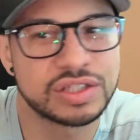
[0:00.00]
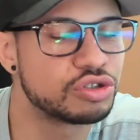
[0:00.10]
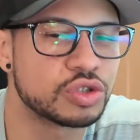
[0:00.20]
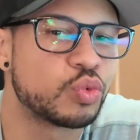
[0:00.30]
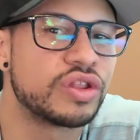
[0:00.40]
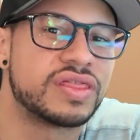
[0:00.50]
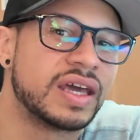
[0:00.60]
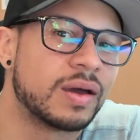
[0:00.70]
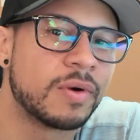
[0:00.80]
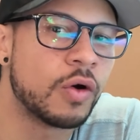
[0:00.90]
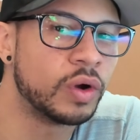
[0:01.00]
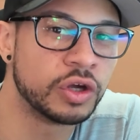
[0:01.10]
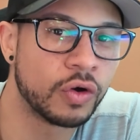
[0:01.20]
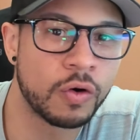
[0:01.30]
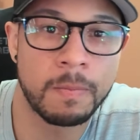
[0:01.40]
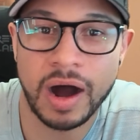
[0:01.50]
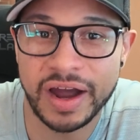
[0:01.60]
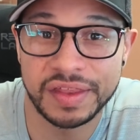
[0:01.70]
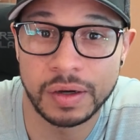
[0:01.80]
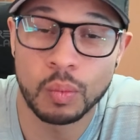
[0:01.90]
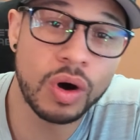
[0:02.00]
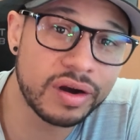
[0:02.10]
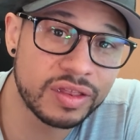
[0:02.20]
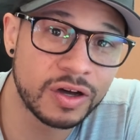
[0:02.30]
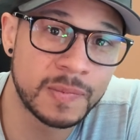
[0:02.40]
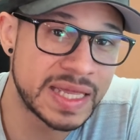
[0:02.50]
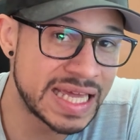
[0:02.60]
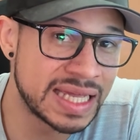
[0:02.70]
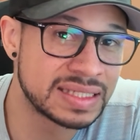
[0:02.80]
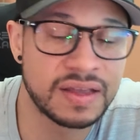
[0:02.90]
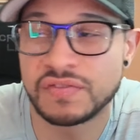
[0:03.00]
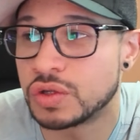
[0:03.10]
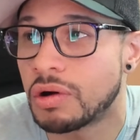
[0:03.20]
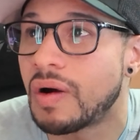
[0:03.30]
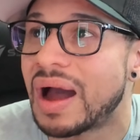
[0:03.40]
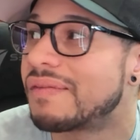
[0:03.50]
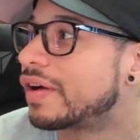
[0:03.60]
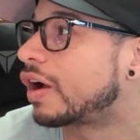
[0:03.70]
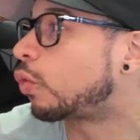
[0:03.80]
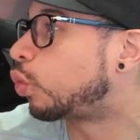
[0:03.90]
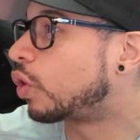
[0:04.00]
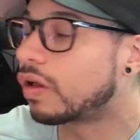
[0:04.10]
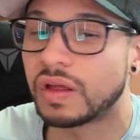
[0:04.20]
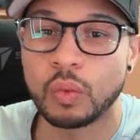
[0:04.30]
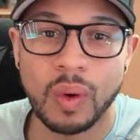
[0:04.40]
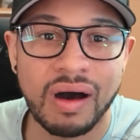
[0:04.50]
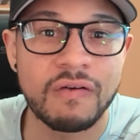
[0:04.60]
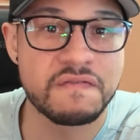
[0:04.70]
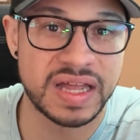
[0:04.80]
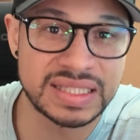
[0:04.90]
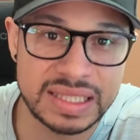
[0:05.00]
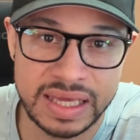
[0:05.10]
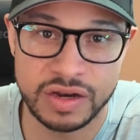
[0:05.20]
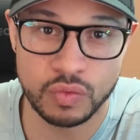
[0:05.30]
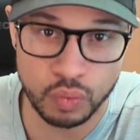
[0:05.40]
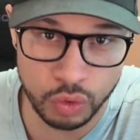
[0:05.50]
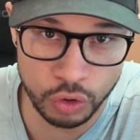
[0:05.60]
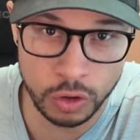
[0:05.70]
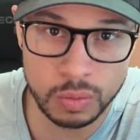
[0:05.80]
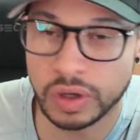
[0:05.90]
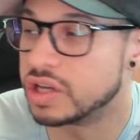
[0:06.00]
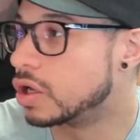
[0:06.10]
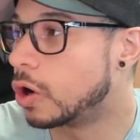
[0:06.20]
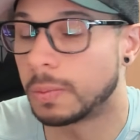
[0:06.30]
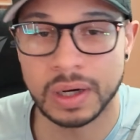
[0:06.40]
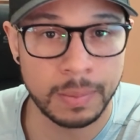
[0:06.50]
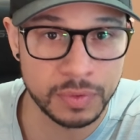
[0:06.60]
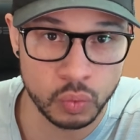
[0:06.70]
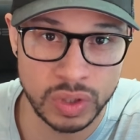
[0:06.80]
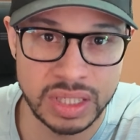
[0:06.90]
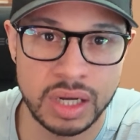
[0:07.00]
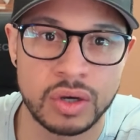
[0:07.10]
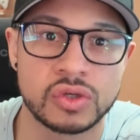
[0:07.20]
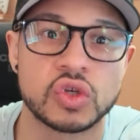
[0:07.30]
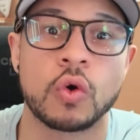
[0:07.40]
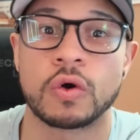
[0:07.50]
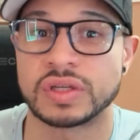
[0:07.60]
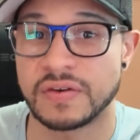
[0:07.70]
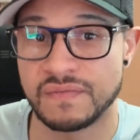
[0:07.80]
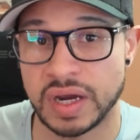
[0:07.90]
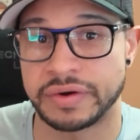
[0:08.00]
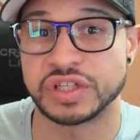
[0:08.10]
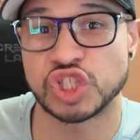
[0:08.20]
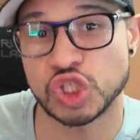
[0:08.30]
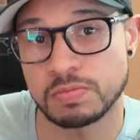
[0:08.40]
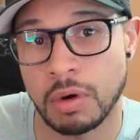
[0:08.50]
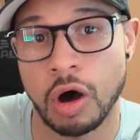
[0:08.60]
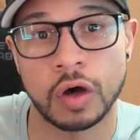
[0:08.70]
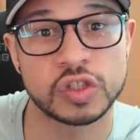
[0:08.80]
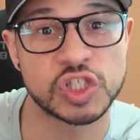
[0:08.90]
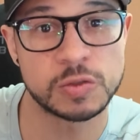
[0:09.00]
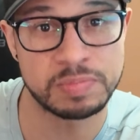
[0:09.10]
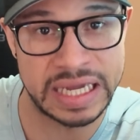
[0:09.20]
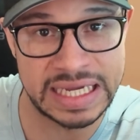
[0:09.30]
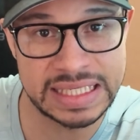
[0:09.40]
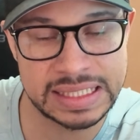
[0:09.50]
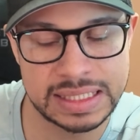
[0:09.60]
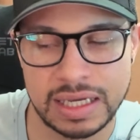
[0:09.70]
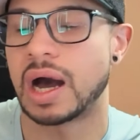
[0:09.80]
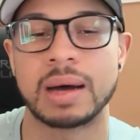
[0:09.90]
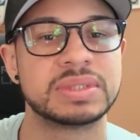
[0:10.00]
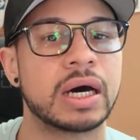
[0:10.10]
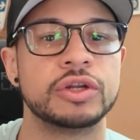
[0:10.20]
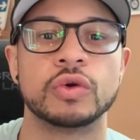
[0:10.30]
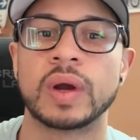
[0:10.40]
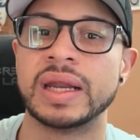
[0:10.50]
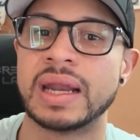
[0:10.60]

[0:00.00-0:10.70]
you just wouldn't think about when you go and buy them. One of them is if you don't have like a really well ventilated room where you could open up the windows, or it's a very small space, I'm telling you right